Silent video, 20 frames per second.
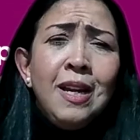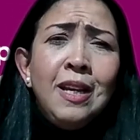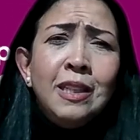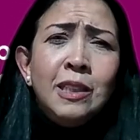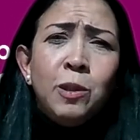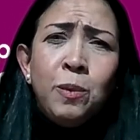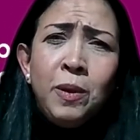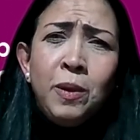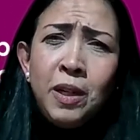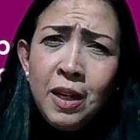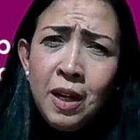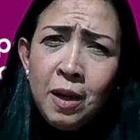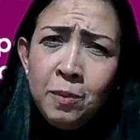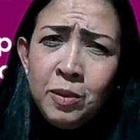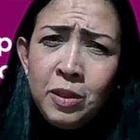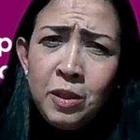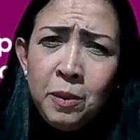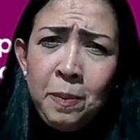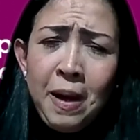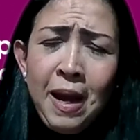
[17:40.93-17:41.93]
So when it
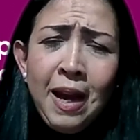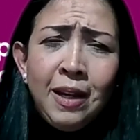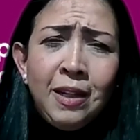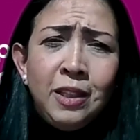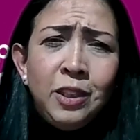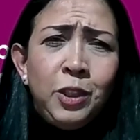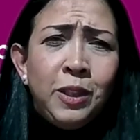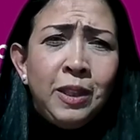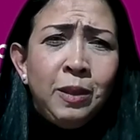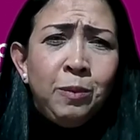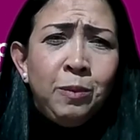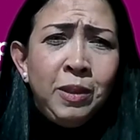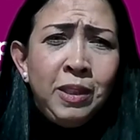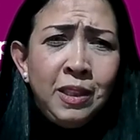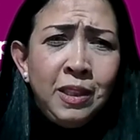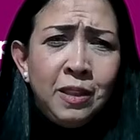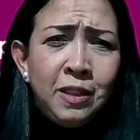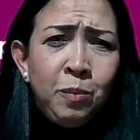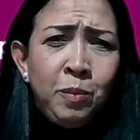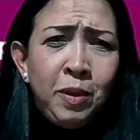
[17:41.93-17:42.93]
comes to packaging, we
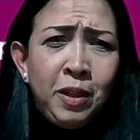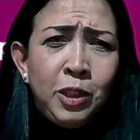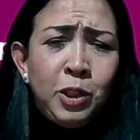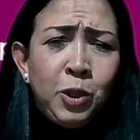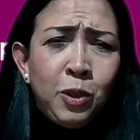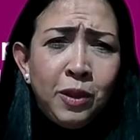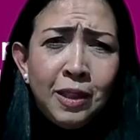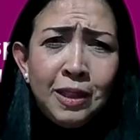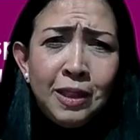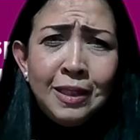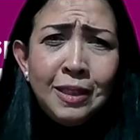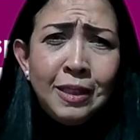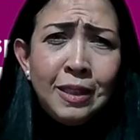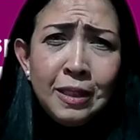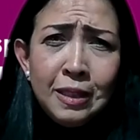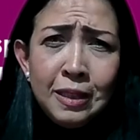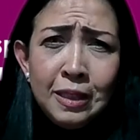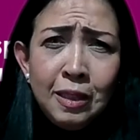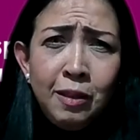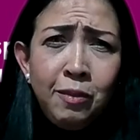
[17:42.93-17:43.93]
need to make sure it can
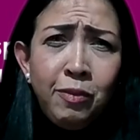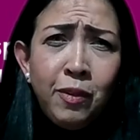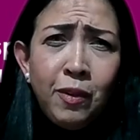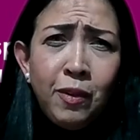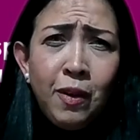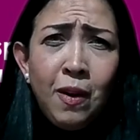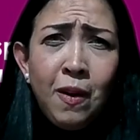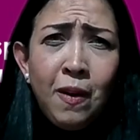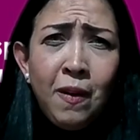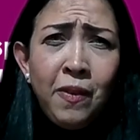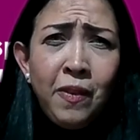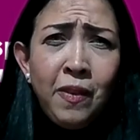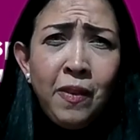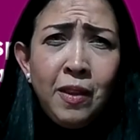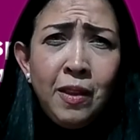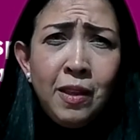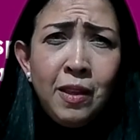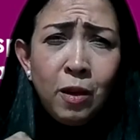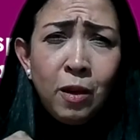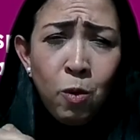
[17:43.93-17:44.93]
deliver
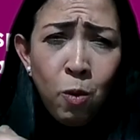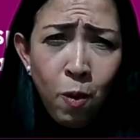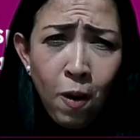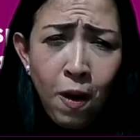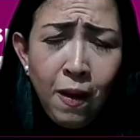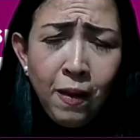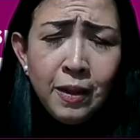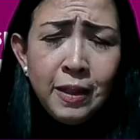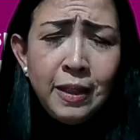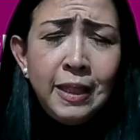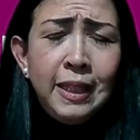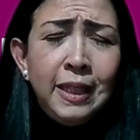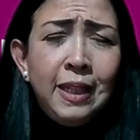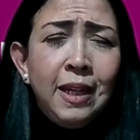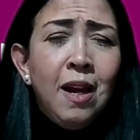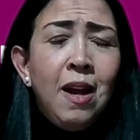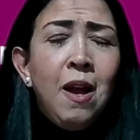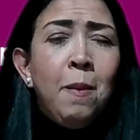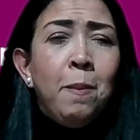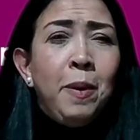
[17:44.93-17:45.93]
on the
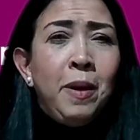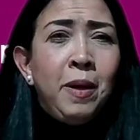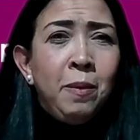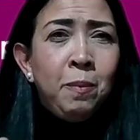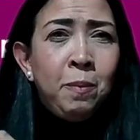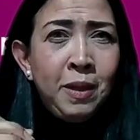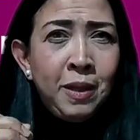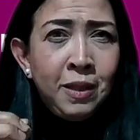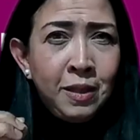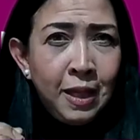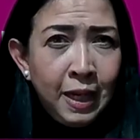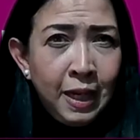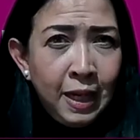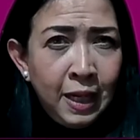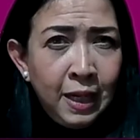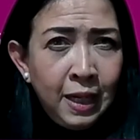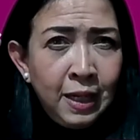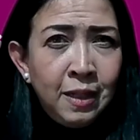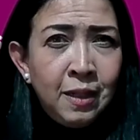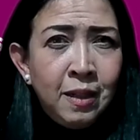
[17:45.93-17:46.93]
quality, but
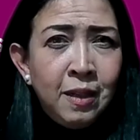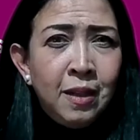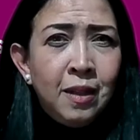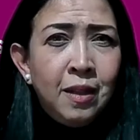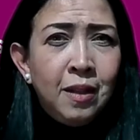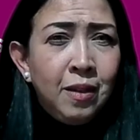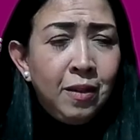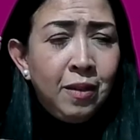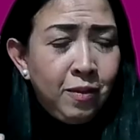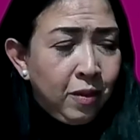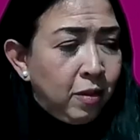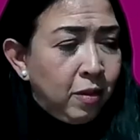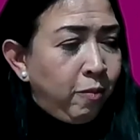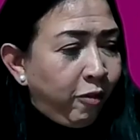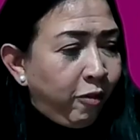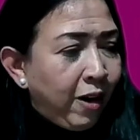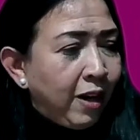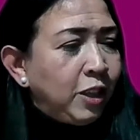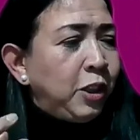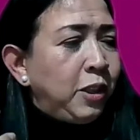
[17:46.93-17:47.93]
maintain the
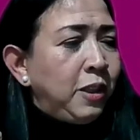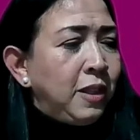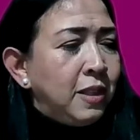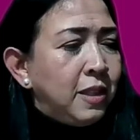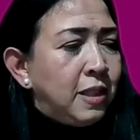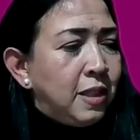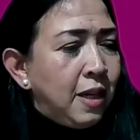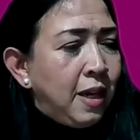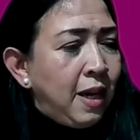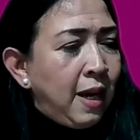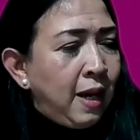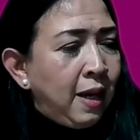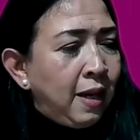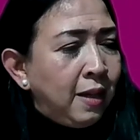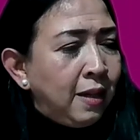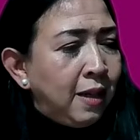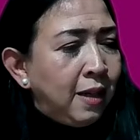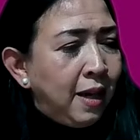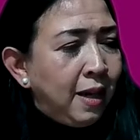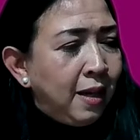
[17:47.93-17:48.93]
freshness
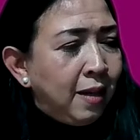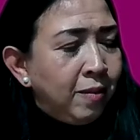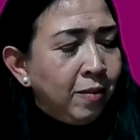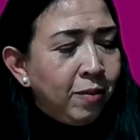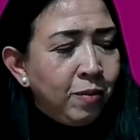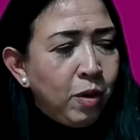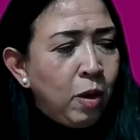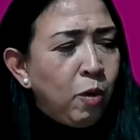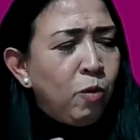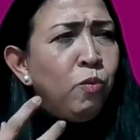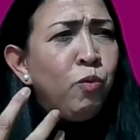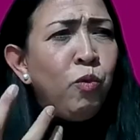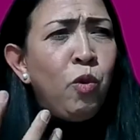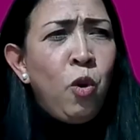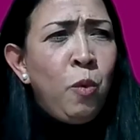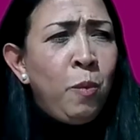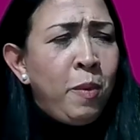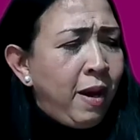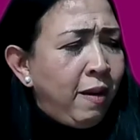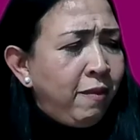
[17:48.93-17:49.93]
and
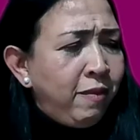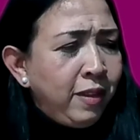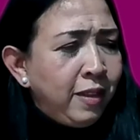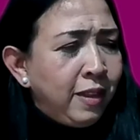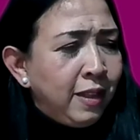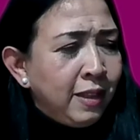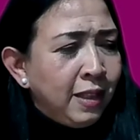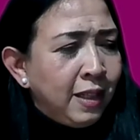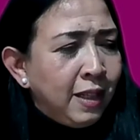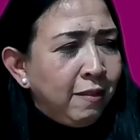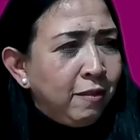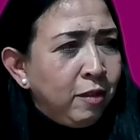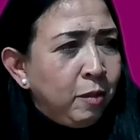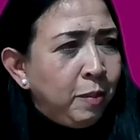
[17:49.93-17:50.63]
aroma, everything that